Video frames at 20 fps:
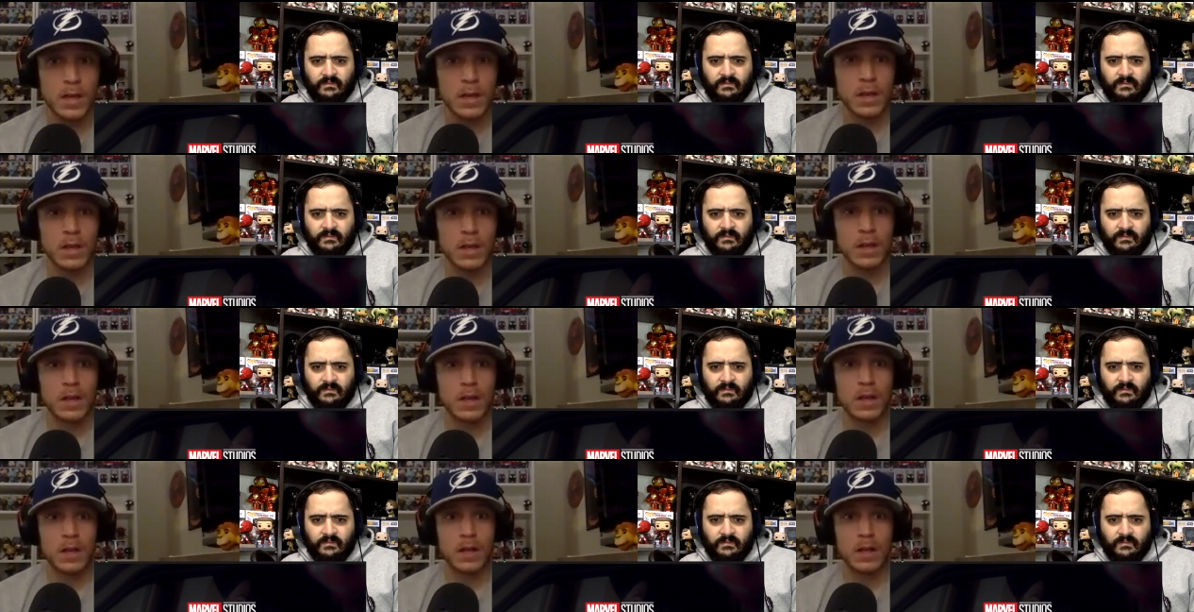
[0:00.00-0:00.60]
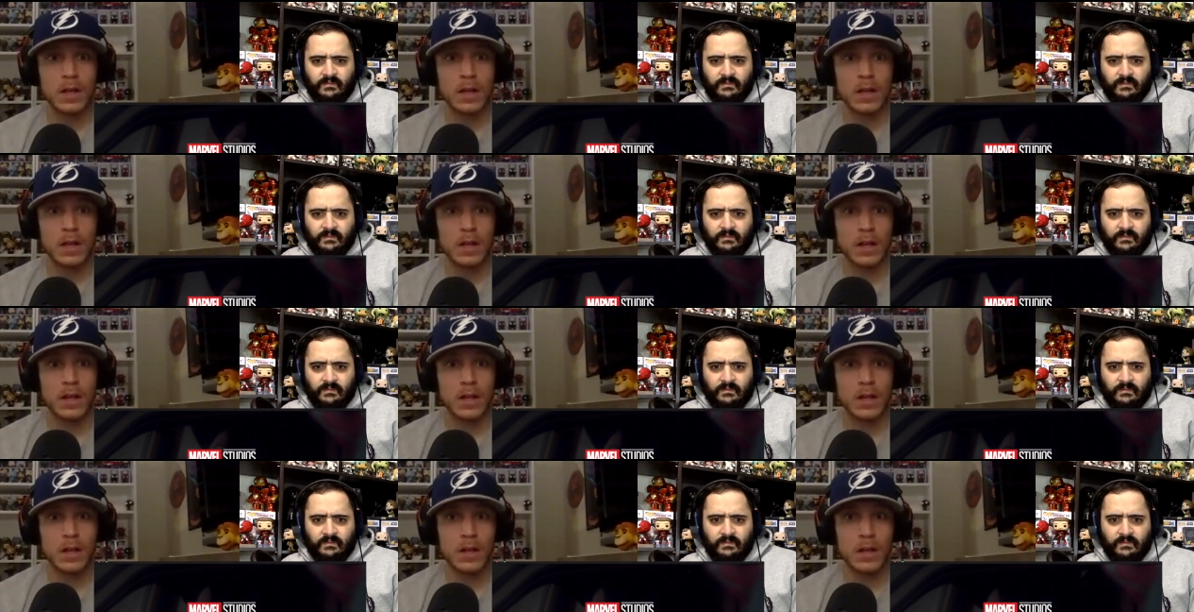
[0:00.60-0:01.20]

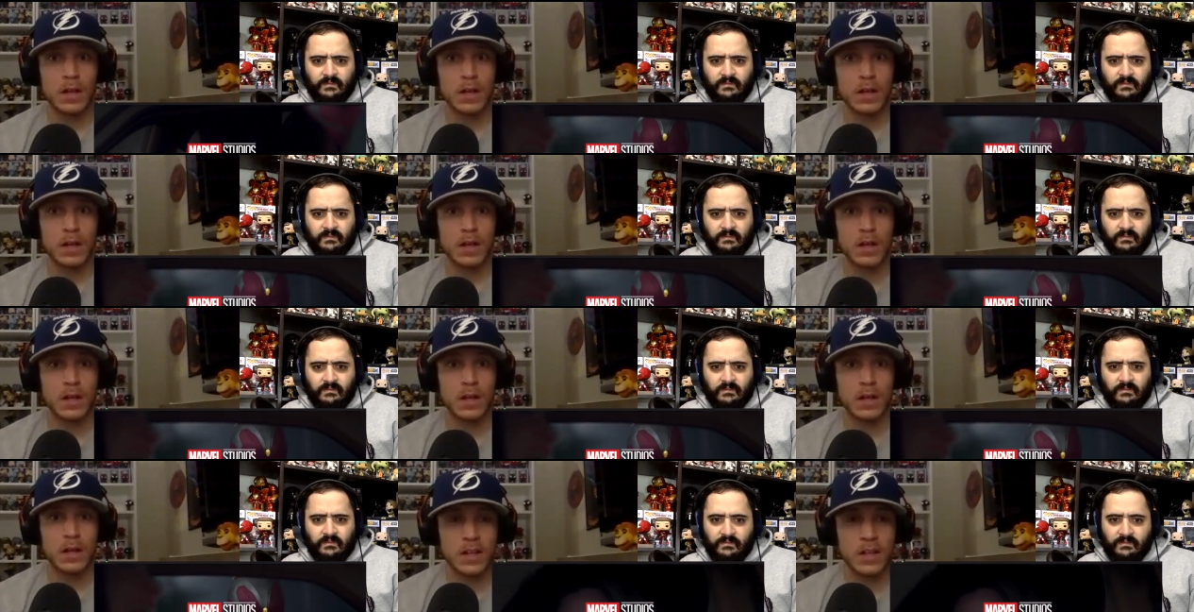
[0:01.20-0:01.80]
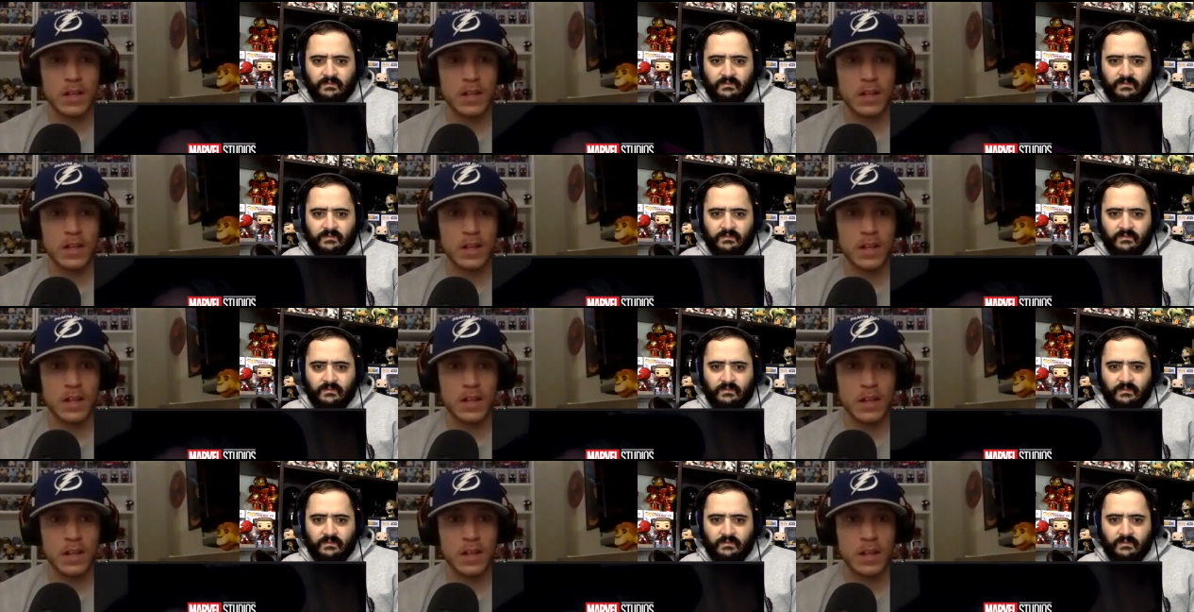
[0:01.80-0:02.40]

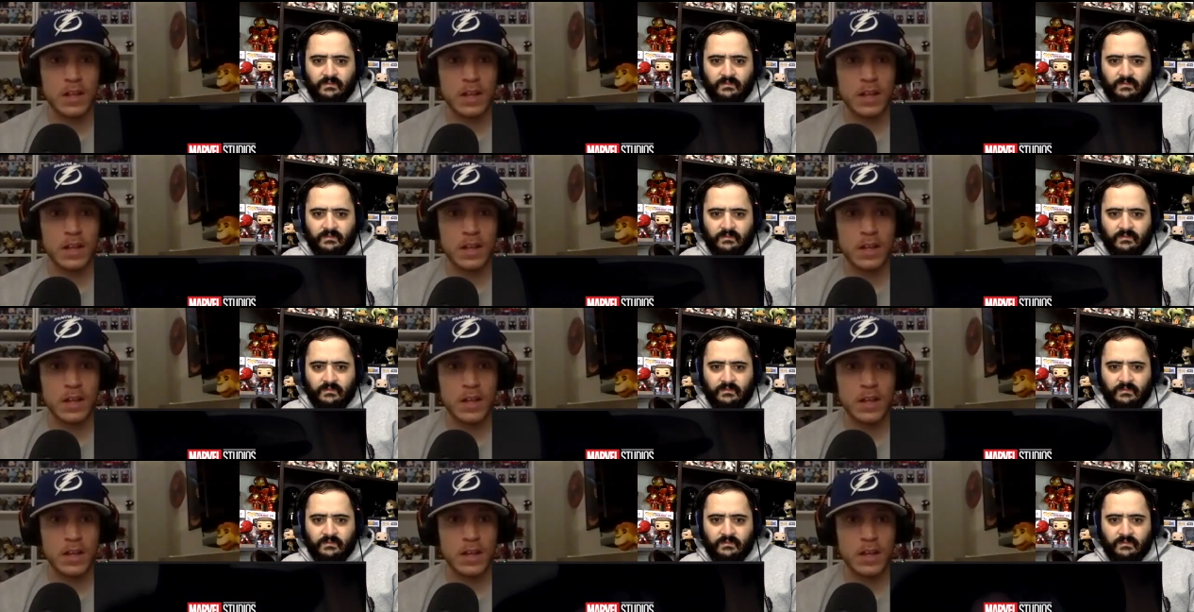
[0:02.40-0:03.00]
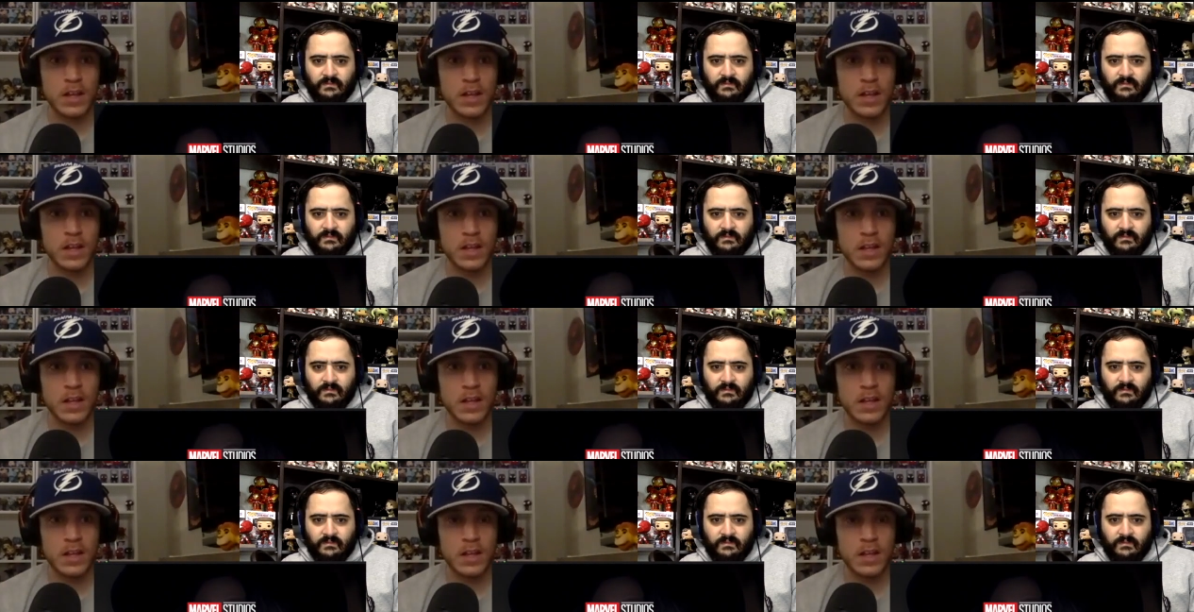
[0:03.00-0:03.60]

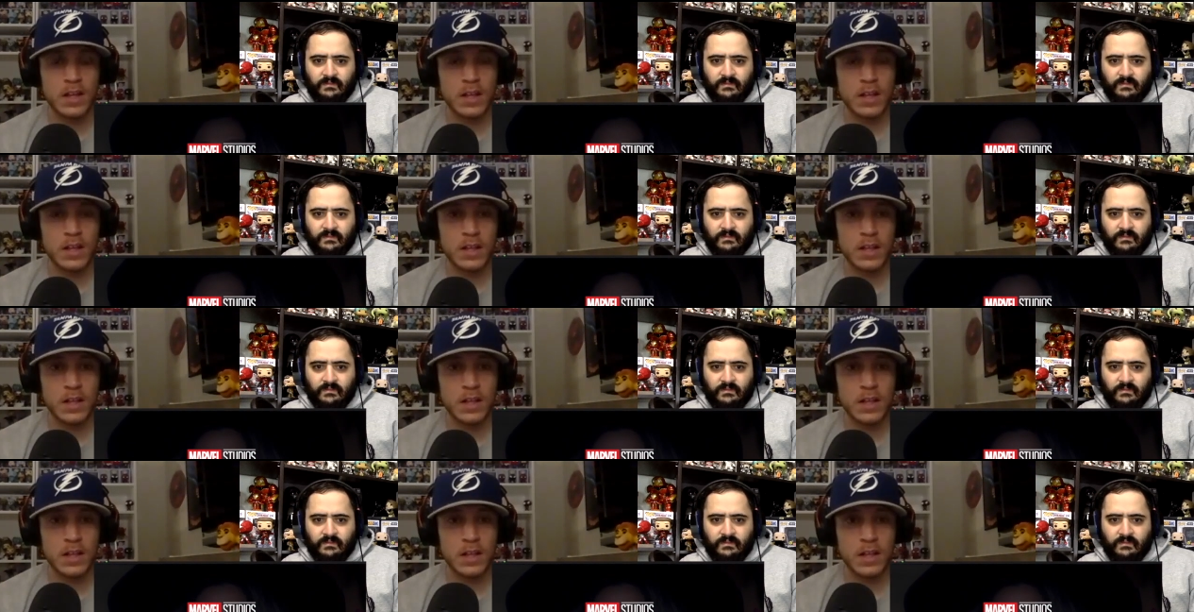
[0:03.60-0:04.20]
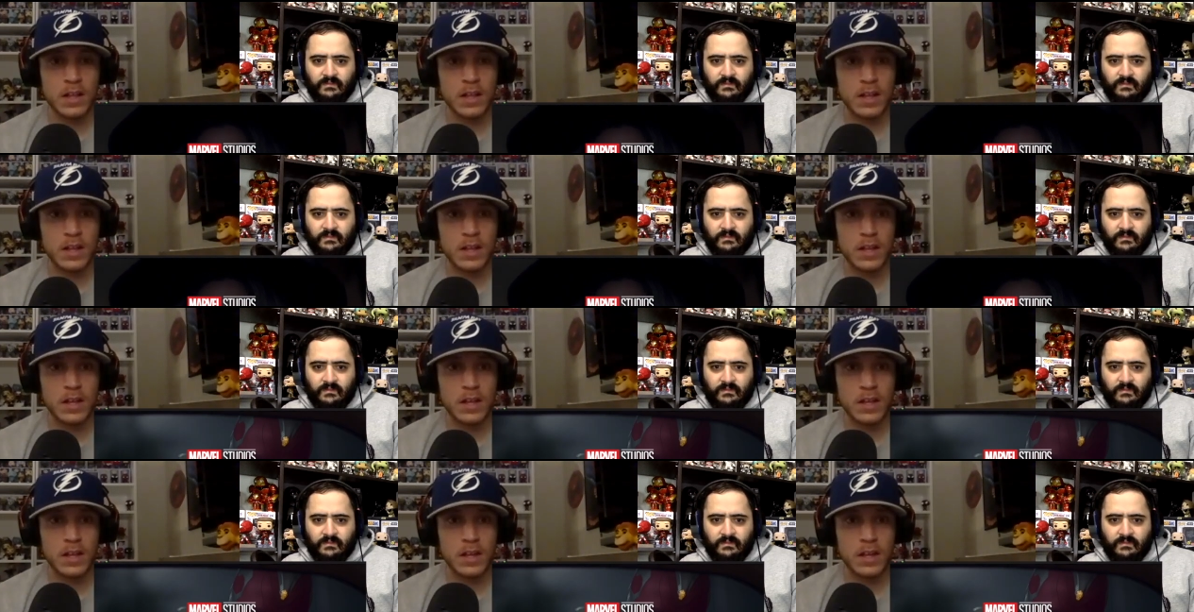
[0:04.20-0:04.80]

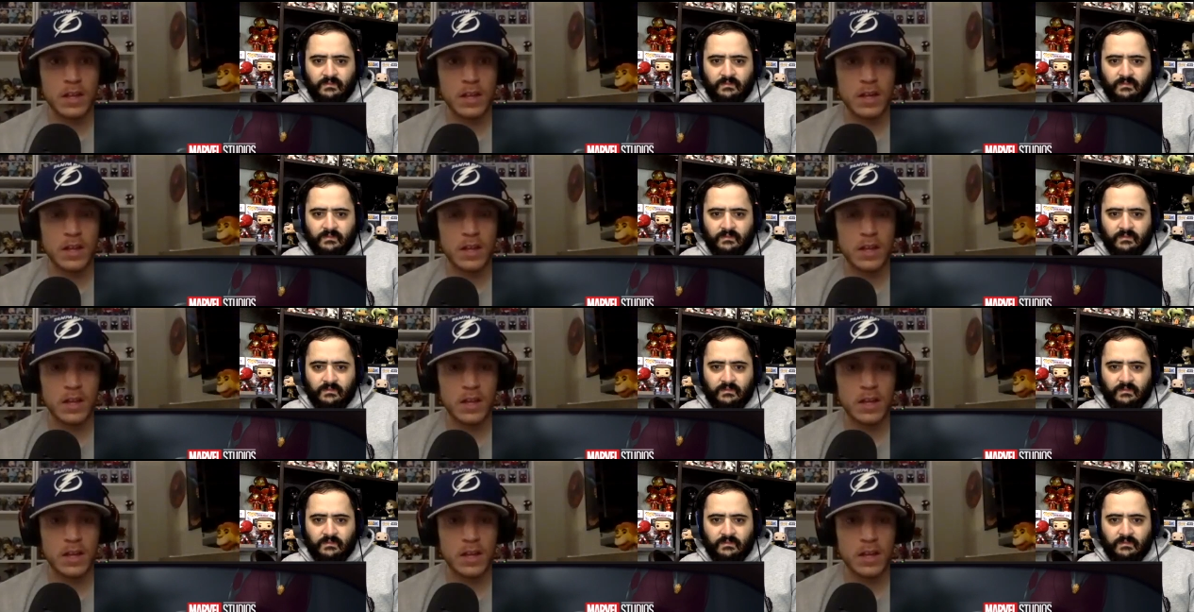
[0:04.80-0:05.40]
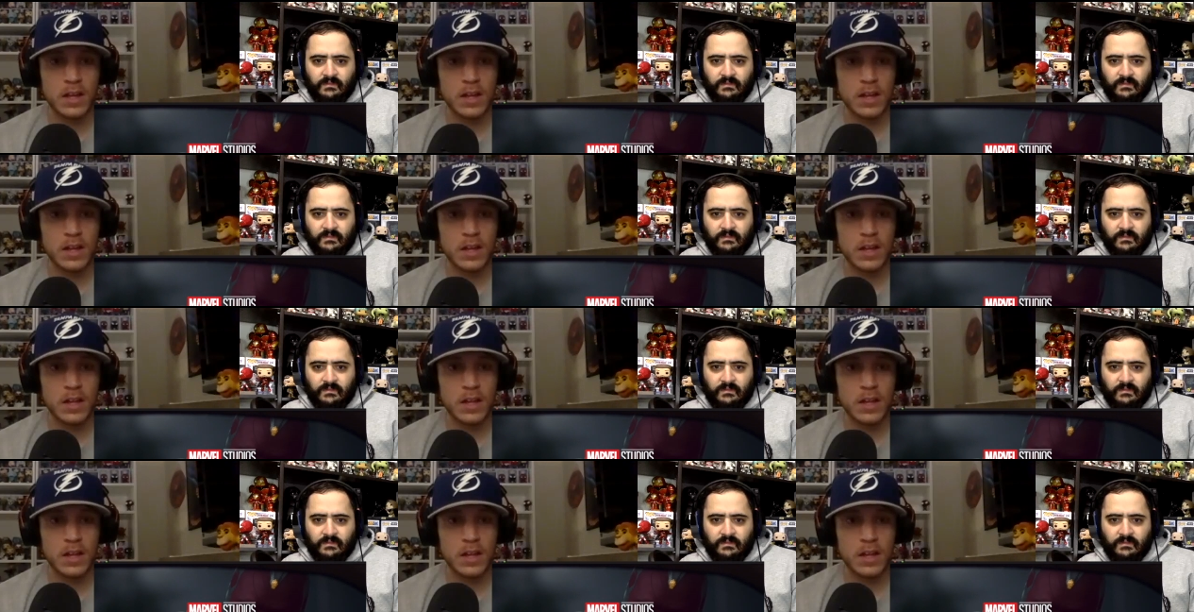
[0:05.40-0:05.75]
No one is speaking in this clip.